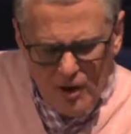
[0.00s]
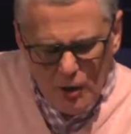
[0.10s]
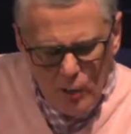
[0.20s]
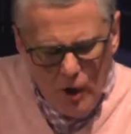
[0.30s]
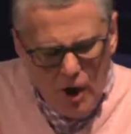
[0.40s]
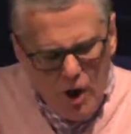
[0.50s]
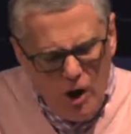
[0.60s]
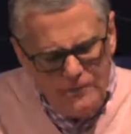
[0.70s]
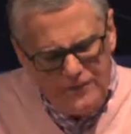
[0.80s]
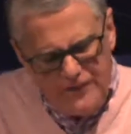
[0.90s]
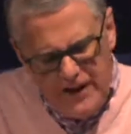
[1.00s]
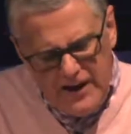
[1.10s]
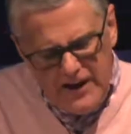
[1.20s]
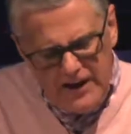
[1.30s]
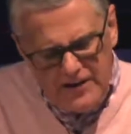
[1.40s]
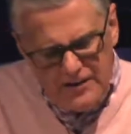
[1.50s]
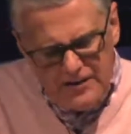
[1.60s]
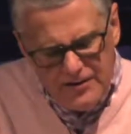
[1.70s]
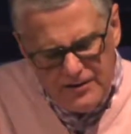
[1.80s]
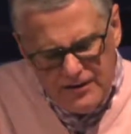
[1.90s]
We all fade
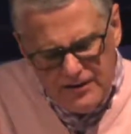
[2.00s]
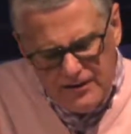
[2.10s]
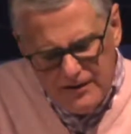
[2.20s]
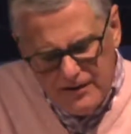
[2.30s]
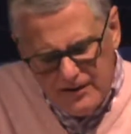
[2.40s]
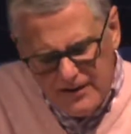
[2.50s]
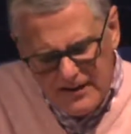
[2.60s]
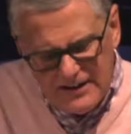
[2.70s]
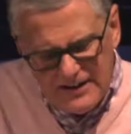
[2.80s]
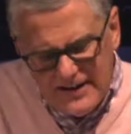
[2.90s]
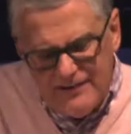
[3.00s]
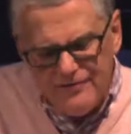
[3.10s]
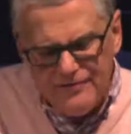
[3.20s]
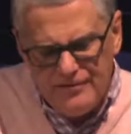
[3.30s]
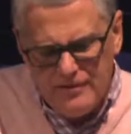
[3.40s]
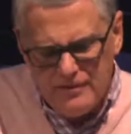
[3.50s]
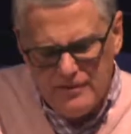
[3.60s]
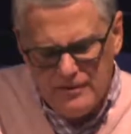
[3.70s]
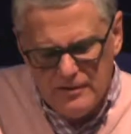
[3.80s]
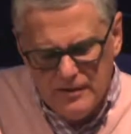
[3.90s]
like a leaf,
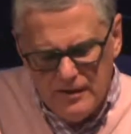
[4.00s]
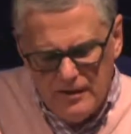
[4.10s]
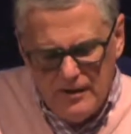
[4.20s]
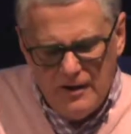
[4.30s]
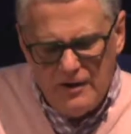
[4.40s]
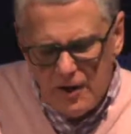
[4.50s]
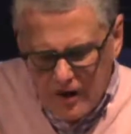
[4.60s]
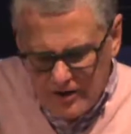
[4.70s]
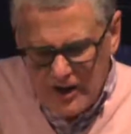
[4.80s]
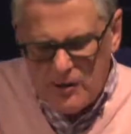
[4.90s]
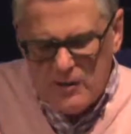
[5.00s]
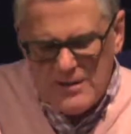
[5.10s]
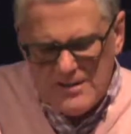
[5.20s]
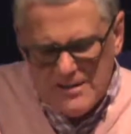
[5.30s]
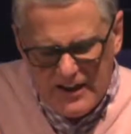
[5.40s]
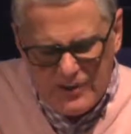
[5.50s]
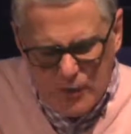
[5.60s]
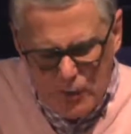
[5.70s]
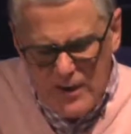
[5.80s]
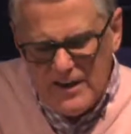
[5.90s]
and our iniquities, like the
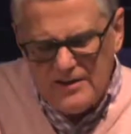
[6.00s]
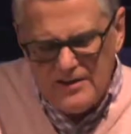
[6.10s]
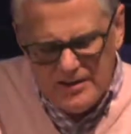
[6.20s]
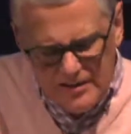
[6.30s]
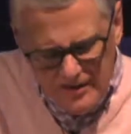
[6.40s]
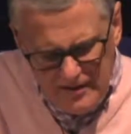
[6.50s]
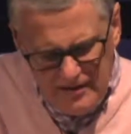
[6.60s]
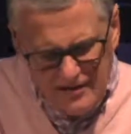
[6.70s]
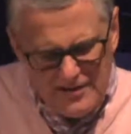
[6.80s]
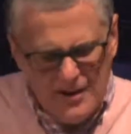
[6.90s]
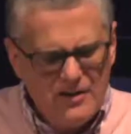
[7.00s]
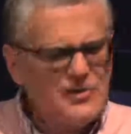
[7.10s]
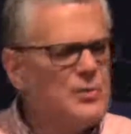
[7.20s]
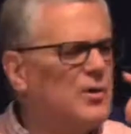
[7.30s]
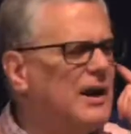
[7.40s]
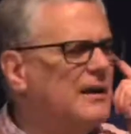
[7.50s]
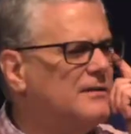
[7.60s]
wind, take us away.